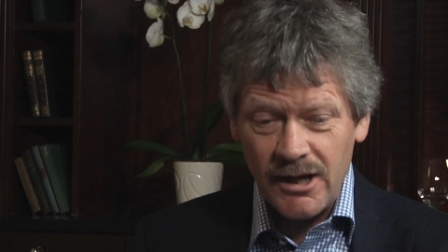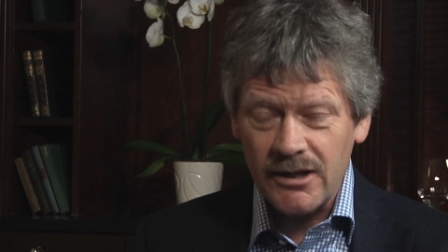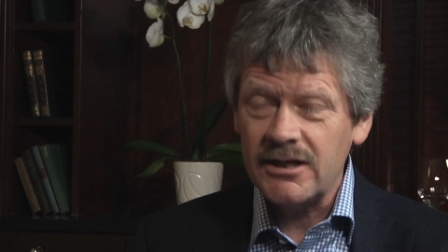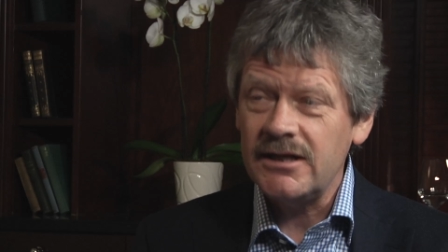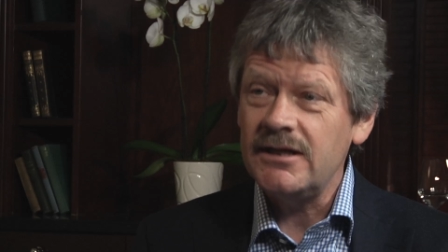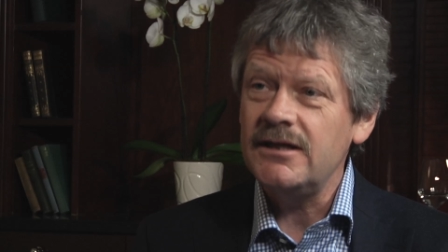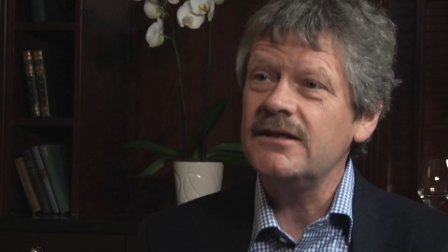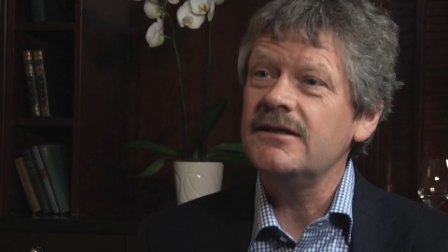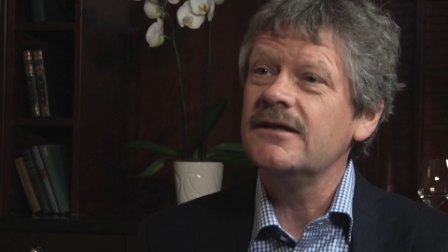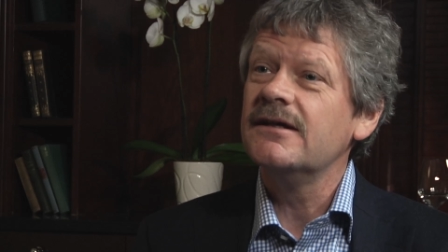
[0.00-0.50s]

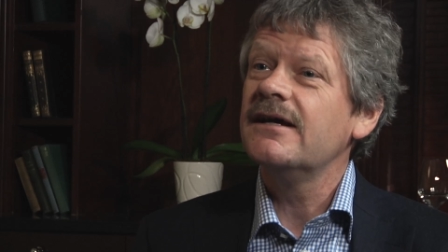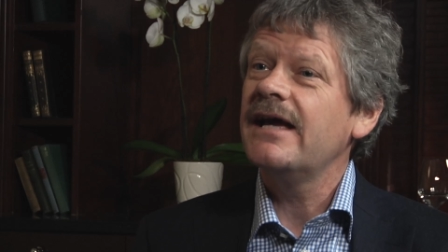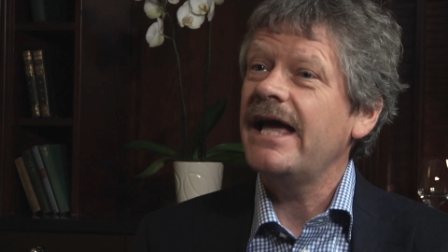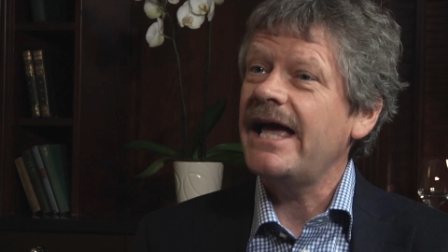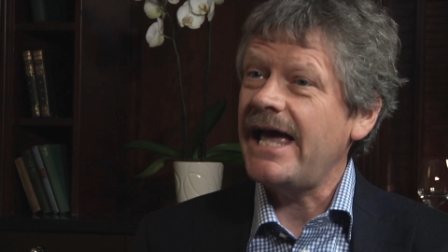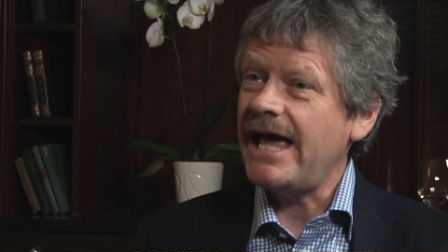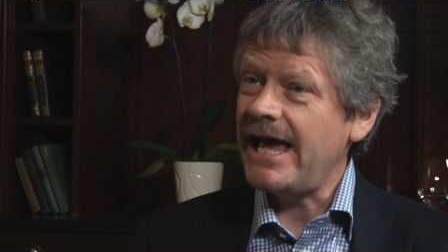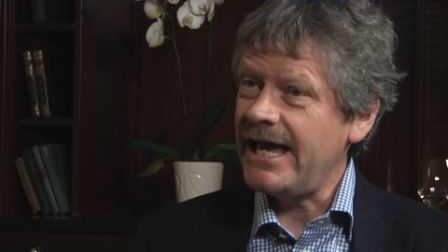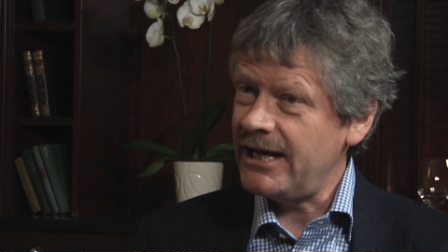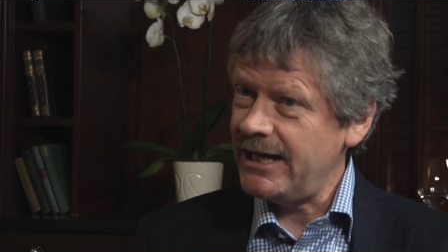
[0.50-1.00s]
money yeah the
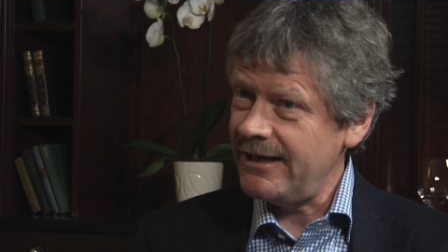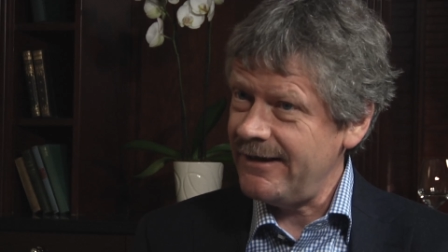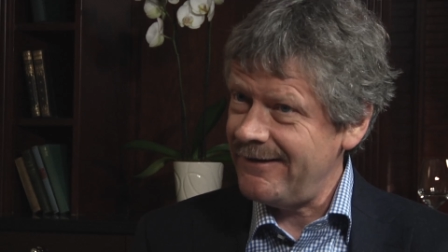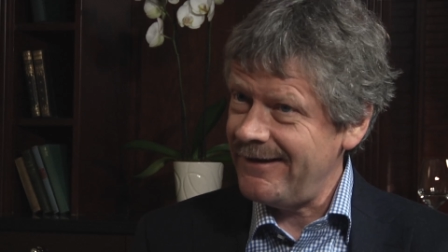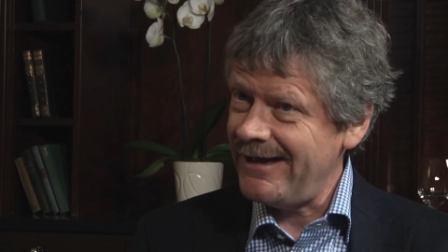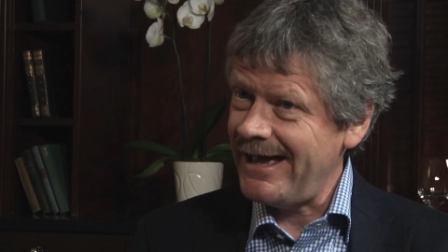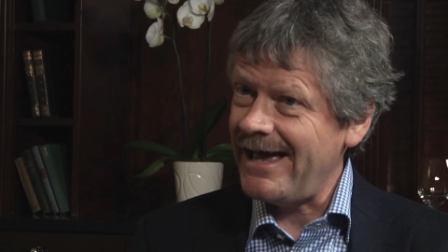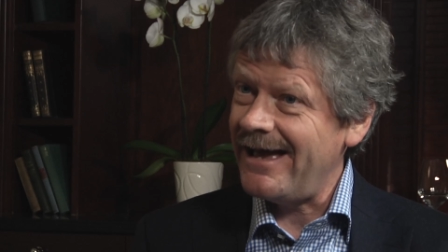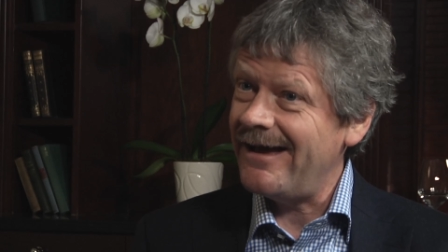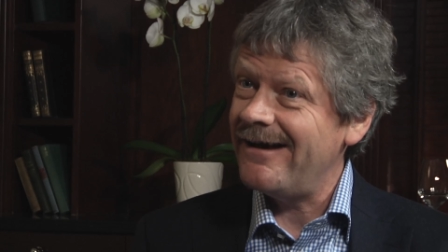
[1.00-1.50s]
ones who
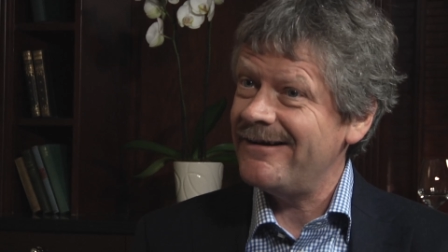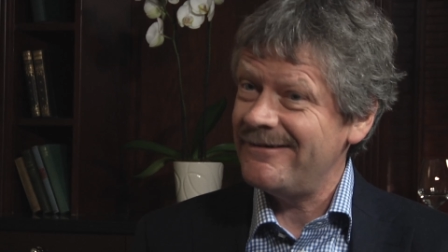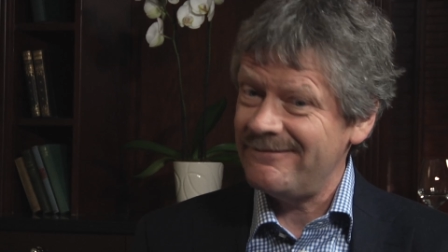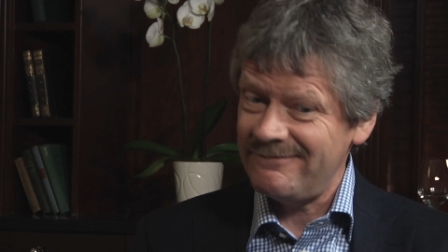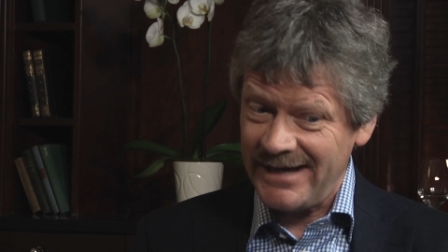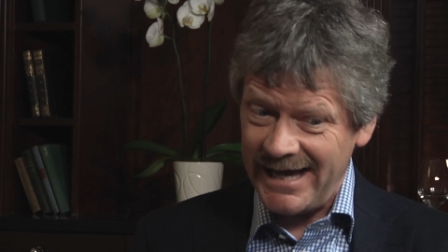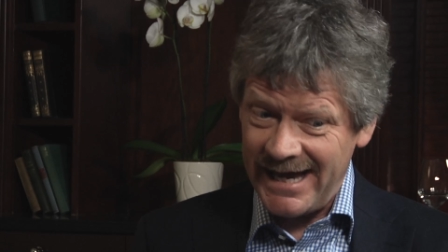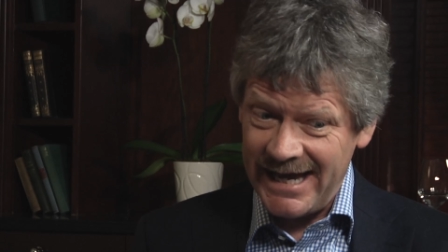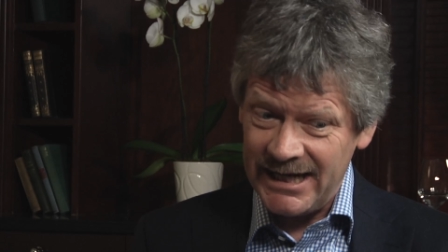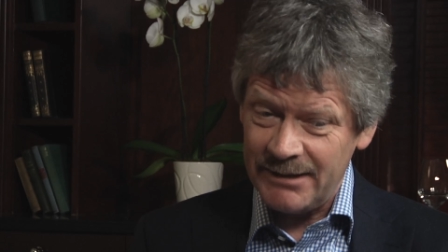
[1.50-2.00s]
follow the trend
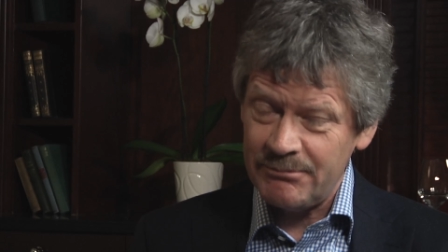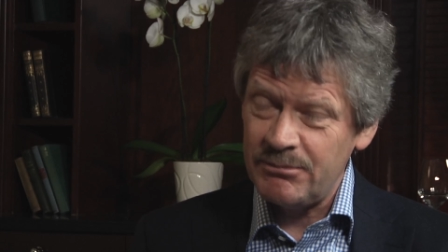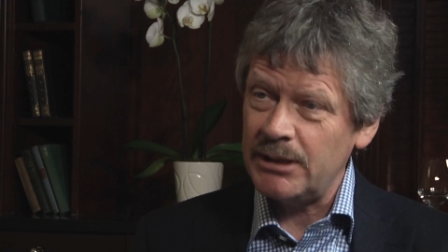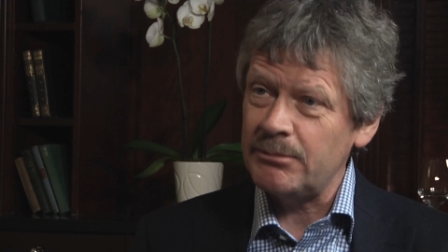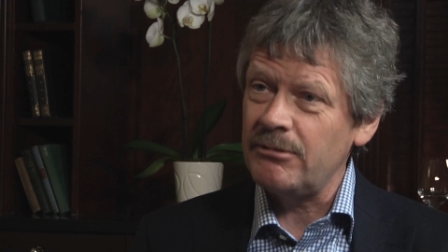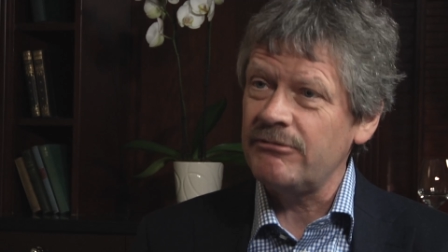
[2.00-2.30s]
make money and a